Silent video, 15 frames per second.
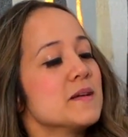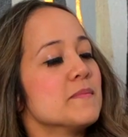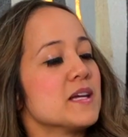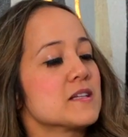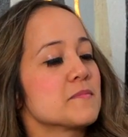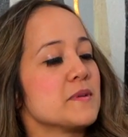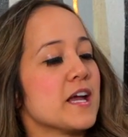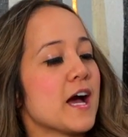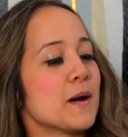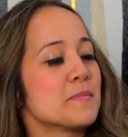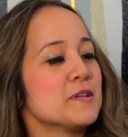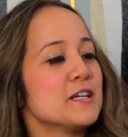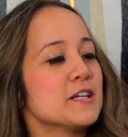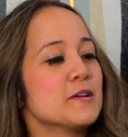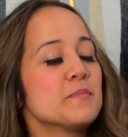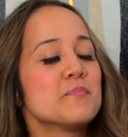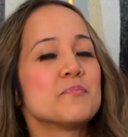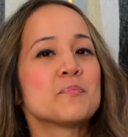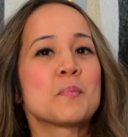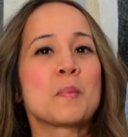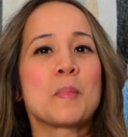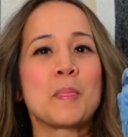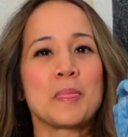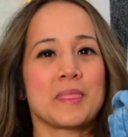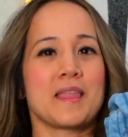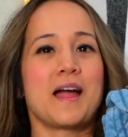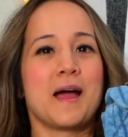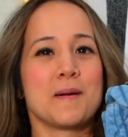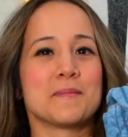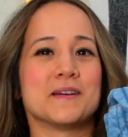it makes me happy,
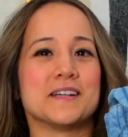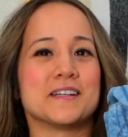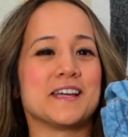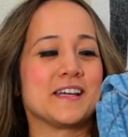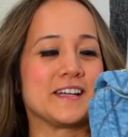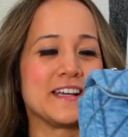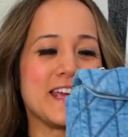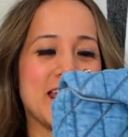I'm gonna get it.